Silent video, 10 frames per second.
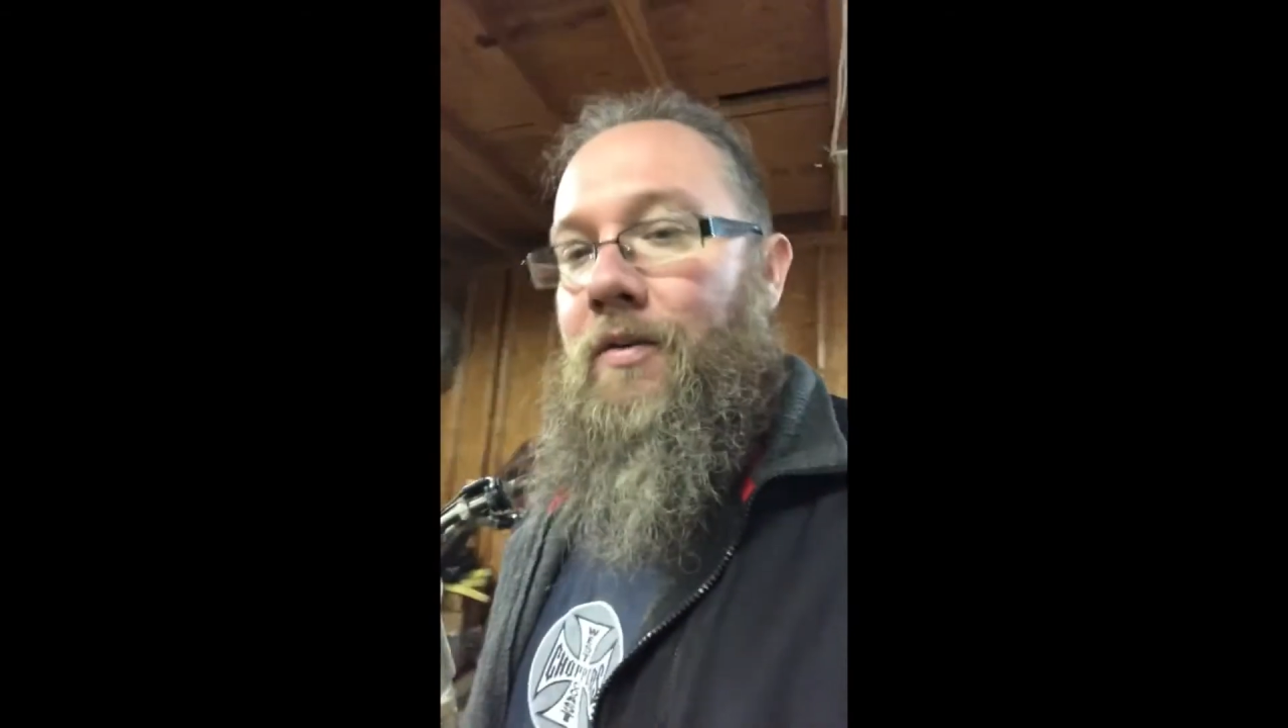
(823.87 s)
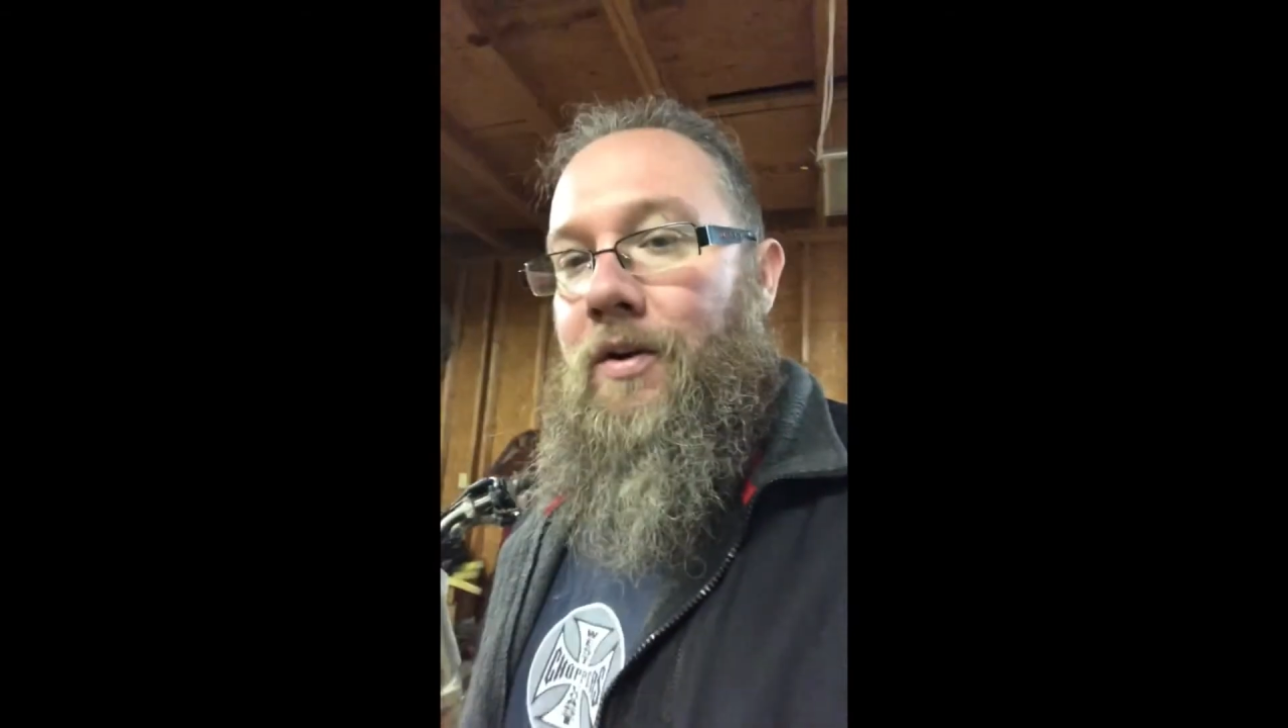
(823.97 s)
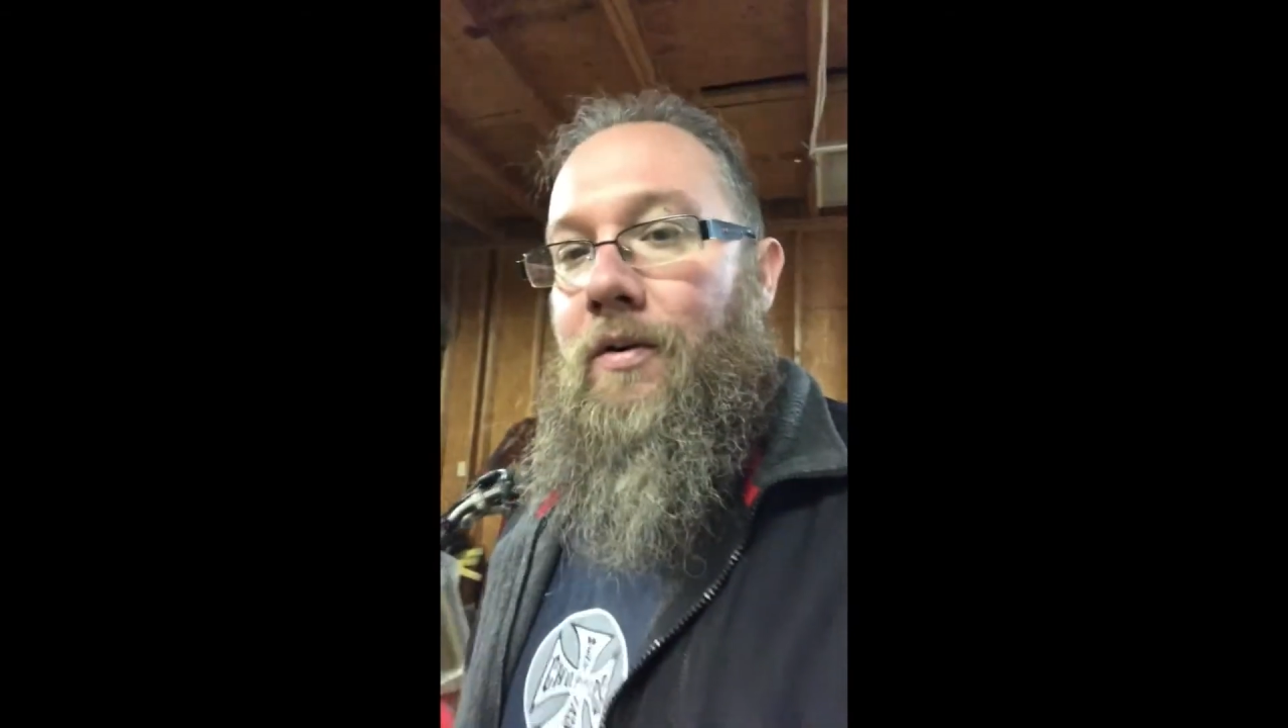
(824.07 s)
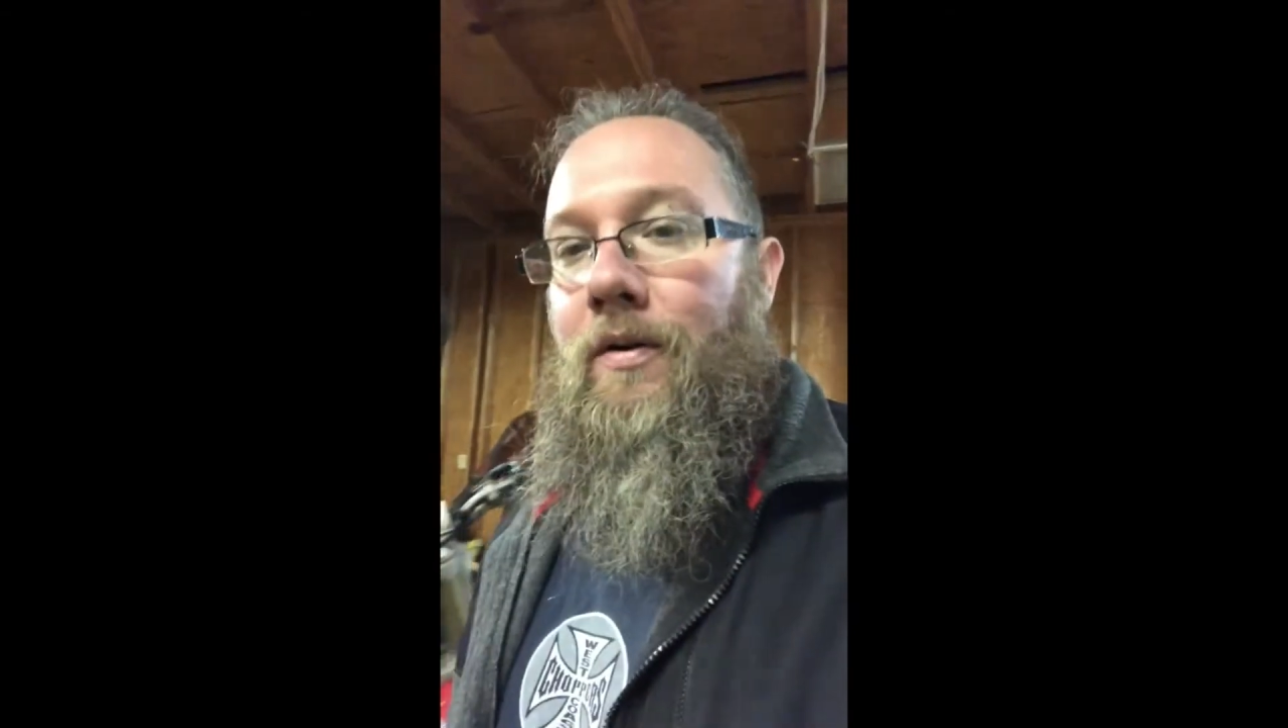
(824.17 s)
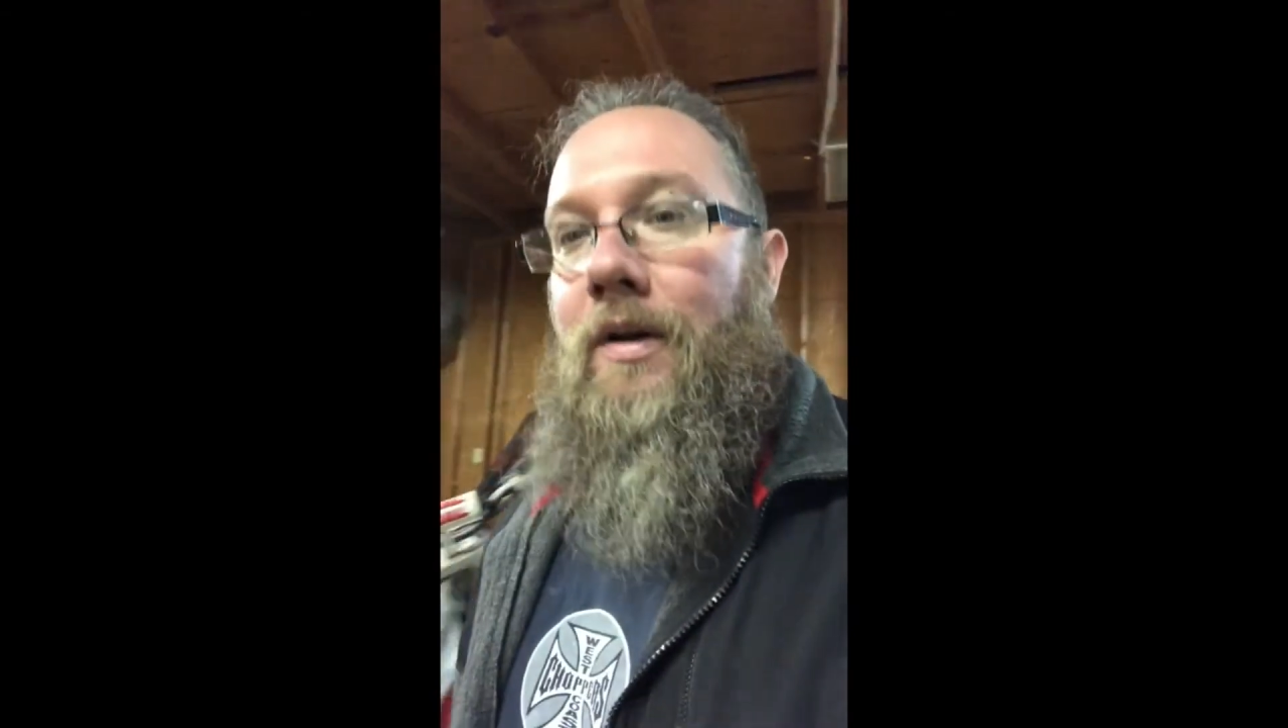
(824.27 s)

don't know.